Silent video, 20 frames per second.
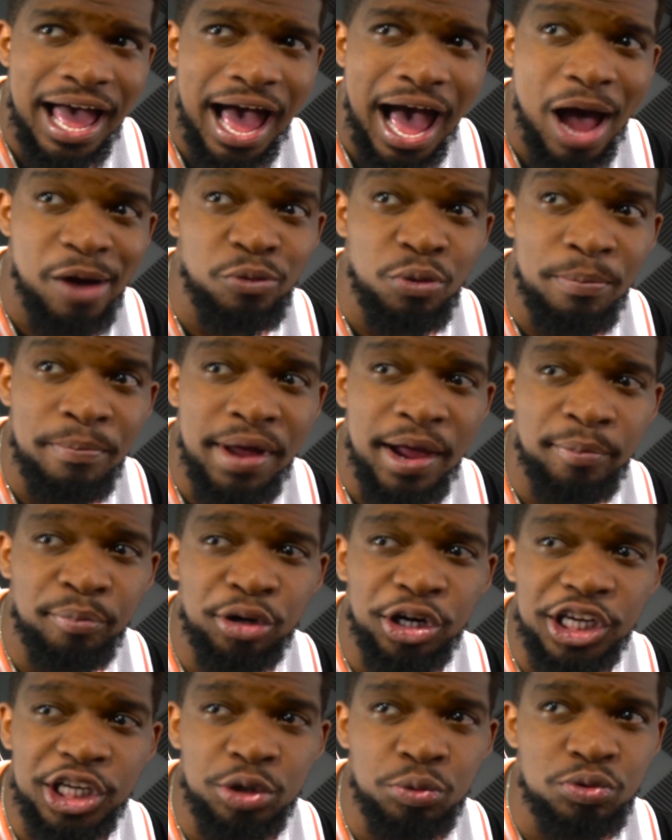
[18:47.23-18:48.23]
I
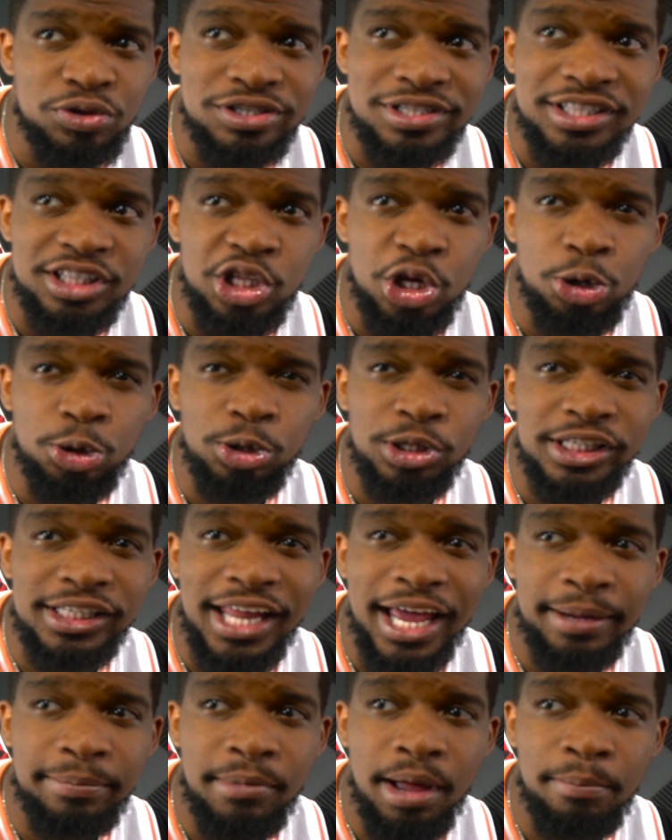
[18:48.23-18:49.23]
remember it was literally
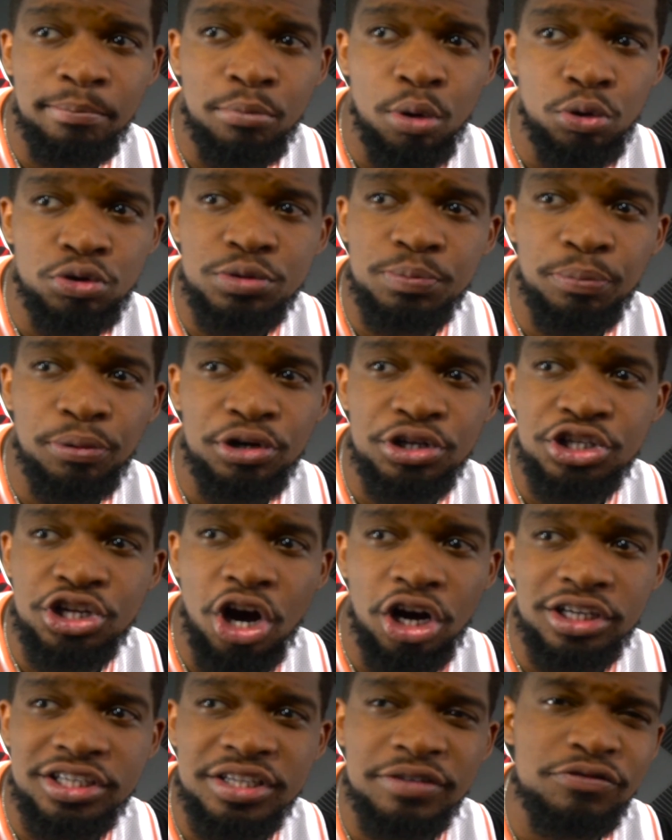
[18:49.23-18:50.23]
like my most
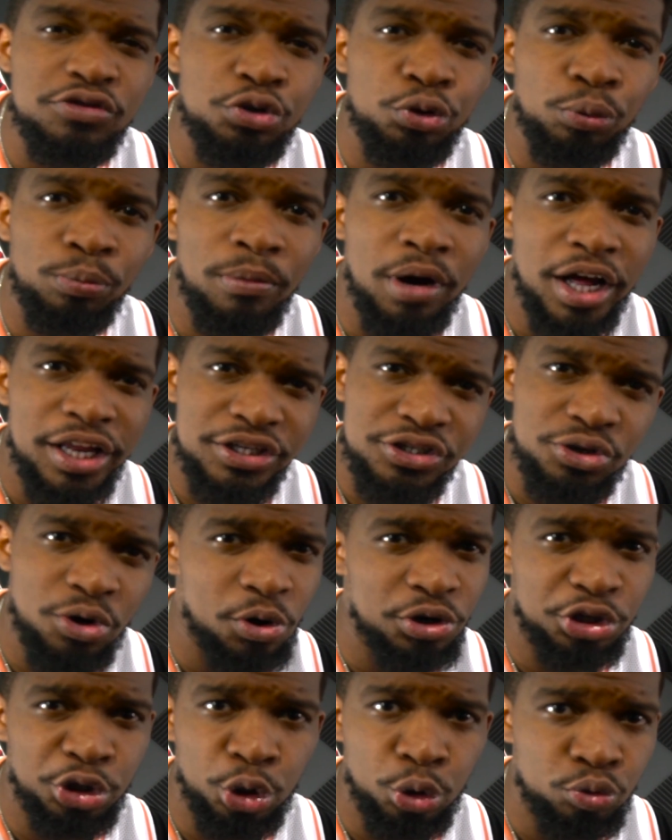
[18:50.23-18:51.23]
productive 2 months
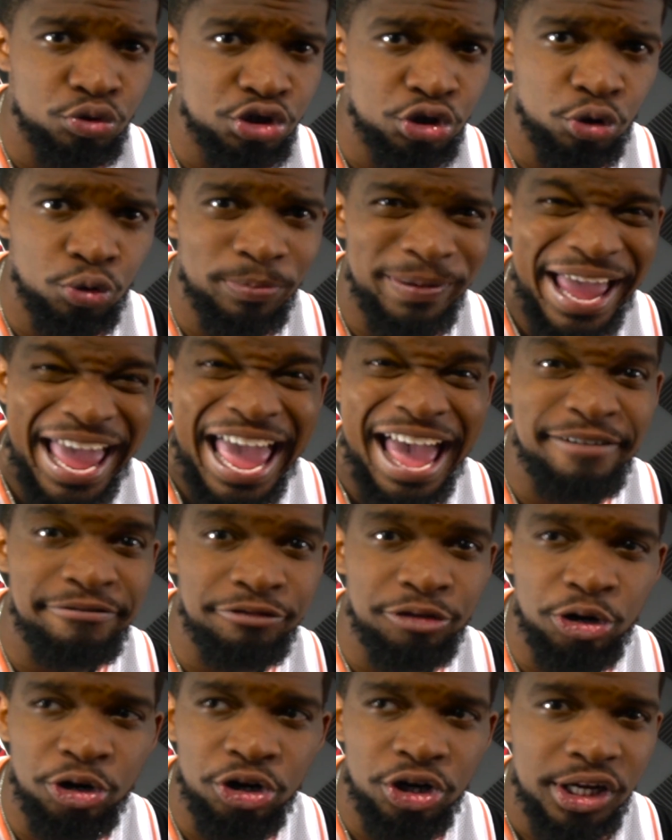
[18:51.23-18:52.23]
on YouTube
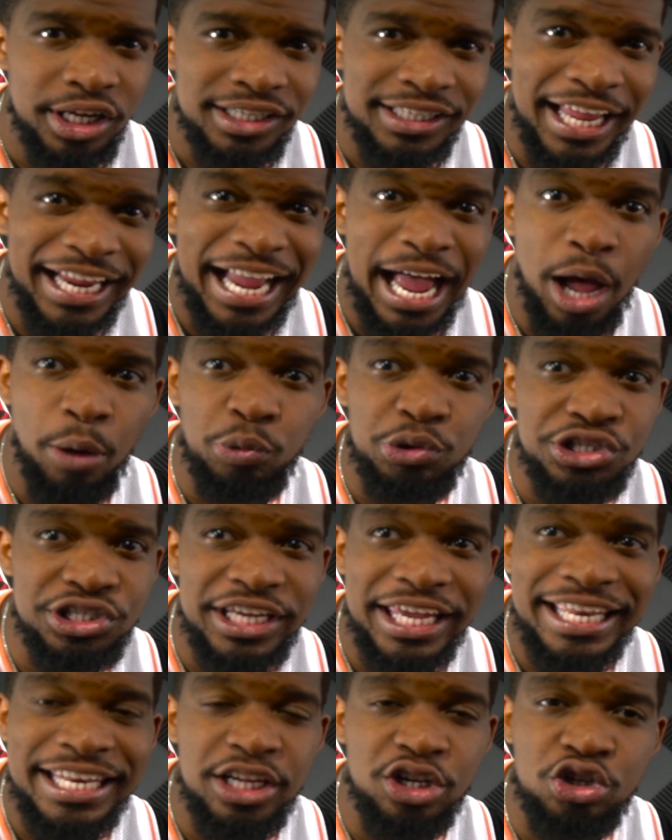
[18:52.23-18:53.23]
ever. Like, I was
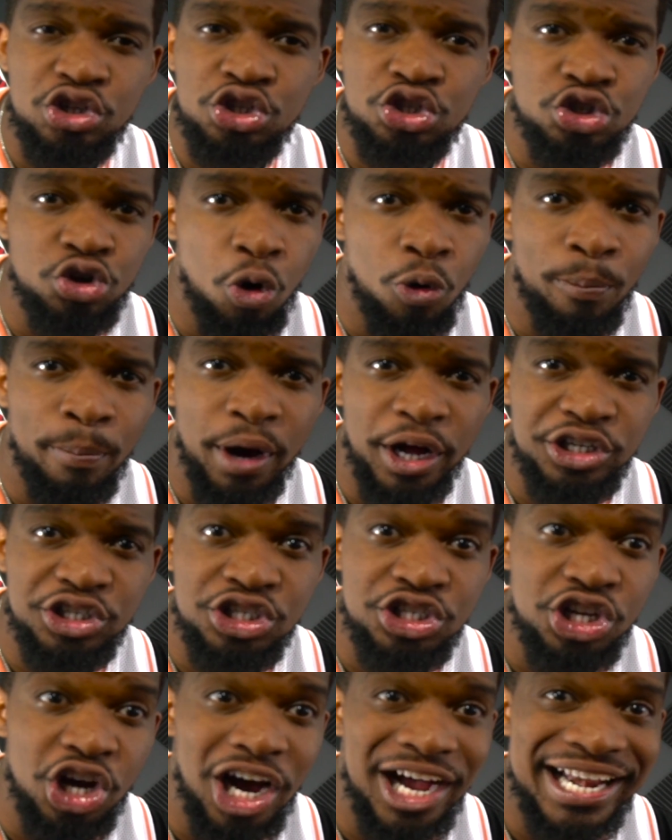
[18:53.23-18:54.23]
getting so
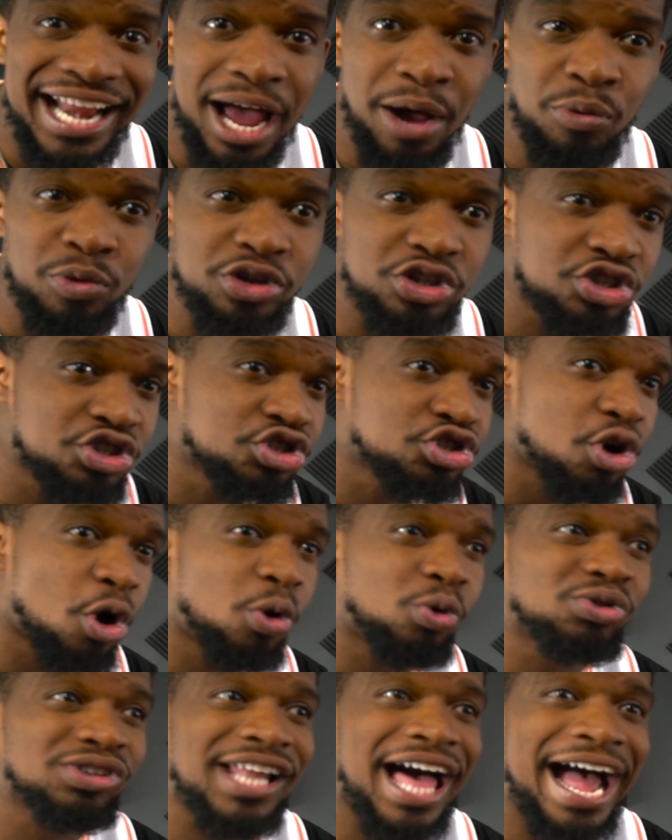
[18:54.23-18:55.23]
much done. I was so
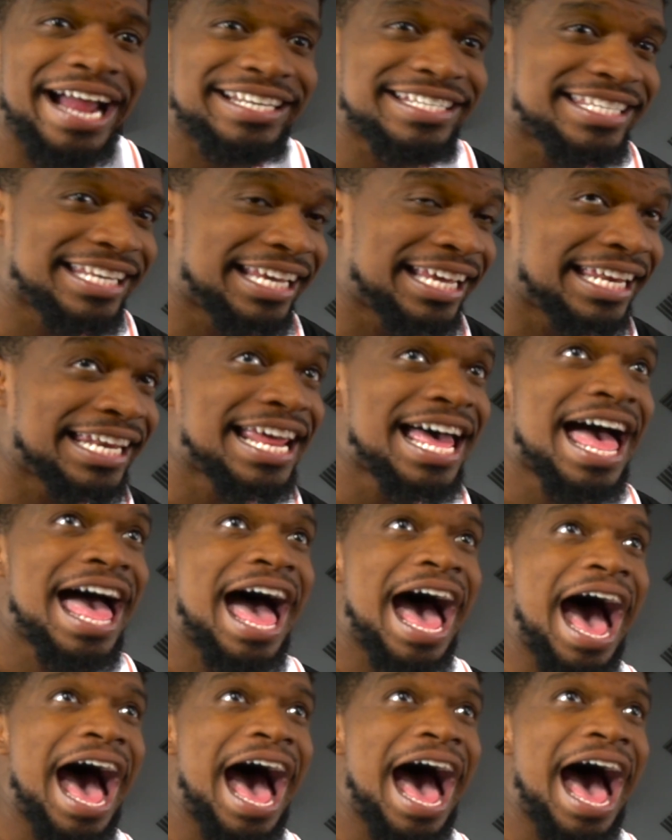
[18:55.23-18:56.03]
locked in.